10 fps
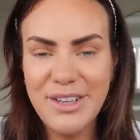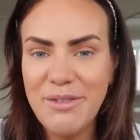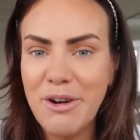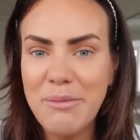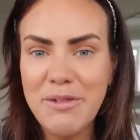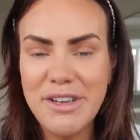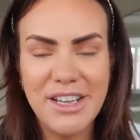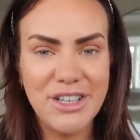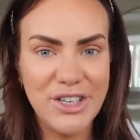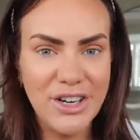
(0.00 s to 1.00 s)
So you've got
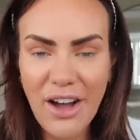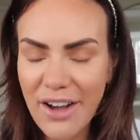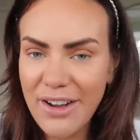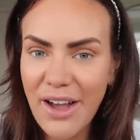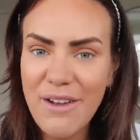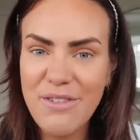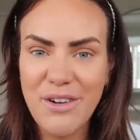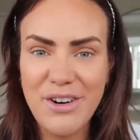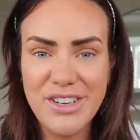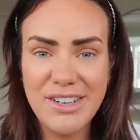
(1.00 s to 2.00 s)
movies like Chicago,
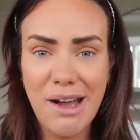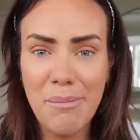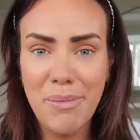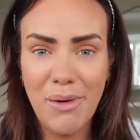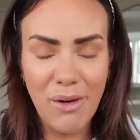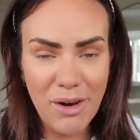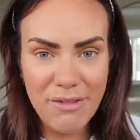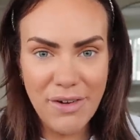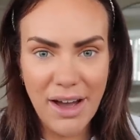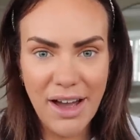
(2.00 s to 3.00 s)
Forrest Gump,
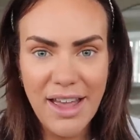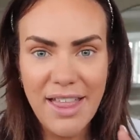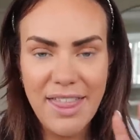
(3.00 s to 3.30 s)
Oliver.